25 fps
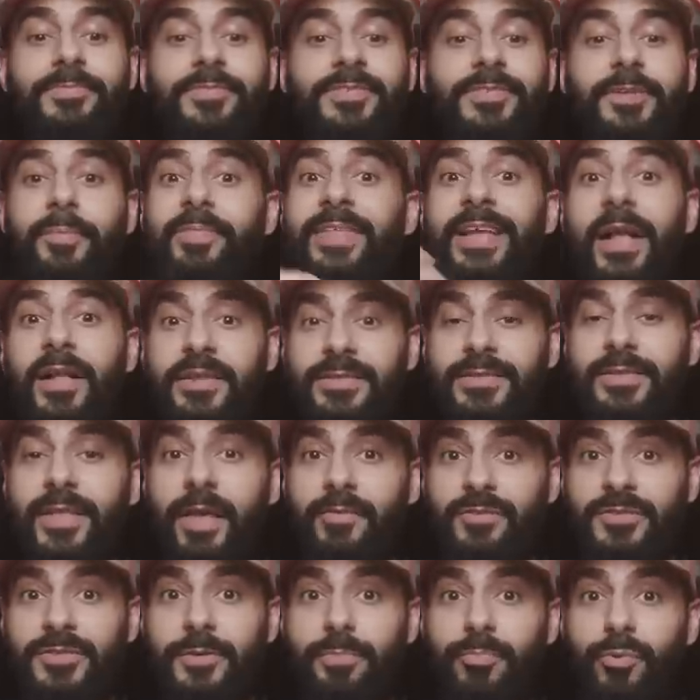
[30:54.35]
Something else
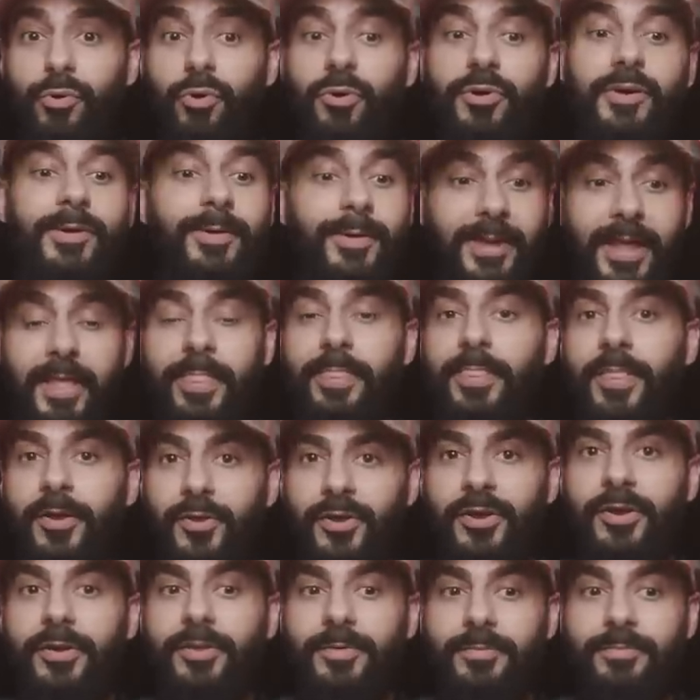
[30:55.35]
that was important, and
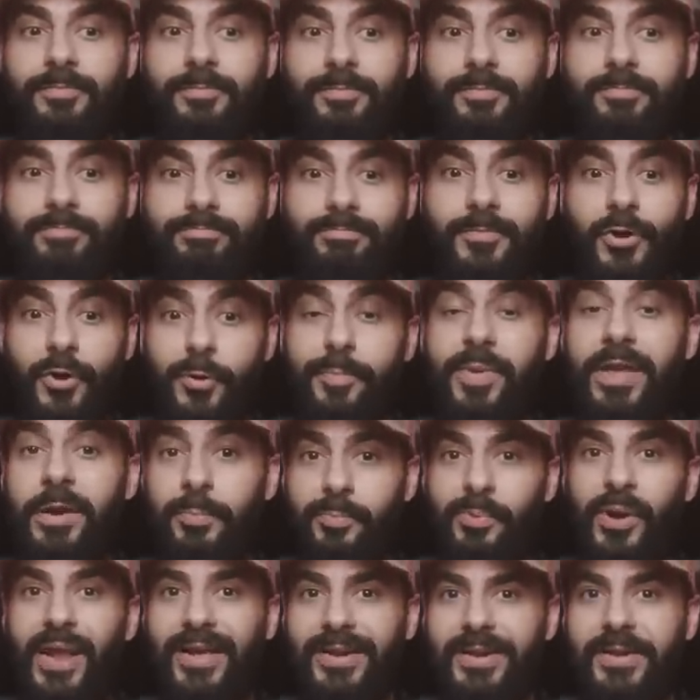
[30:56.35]
her being
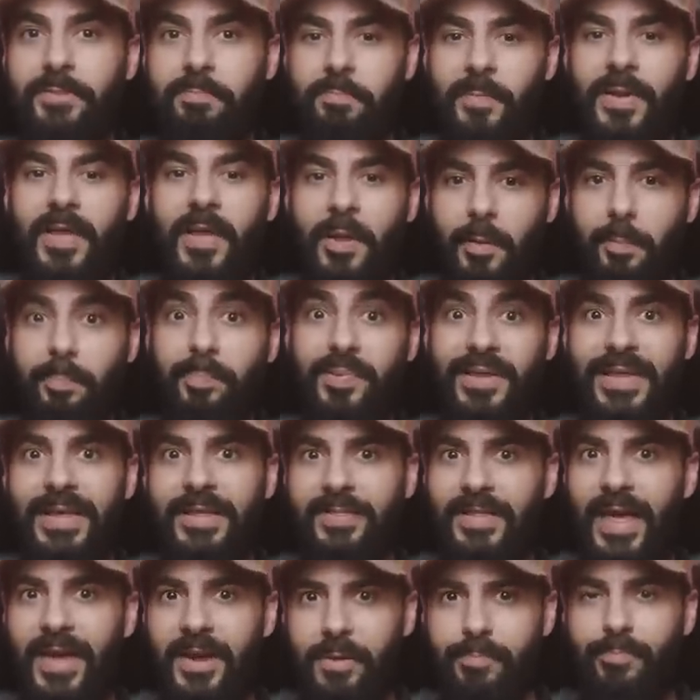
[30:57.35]
pregnant
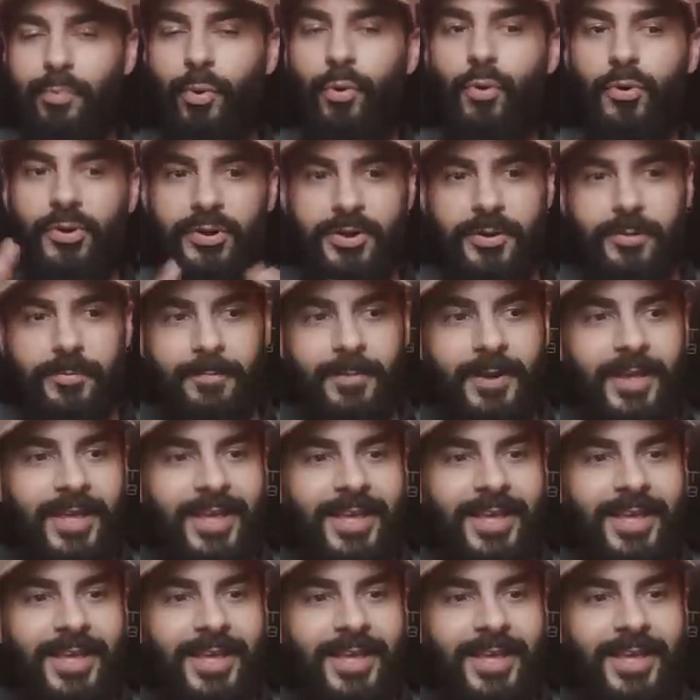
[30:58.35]
being that important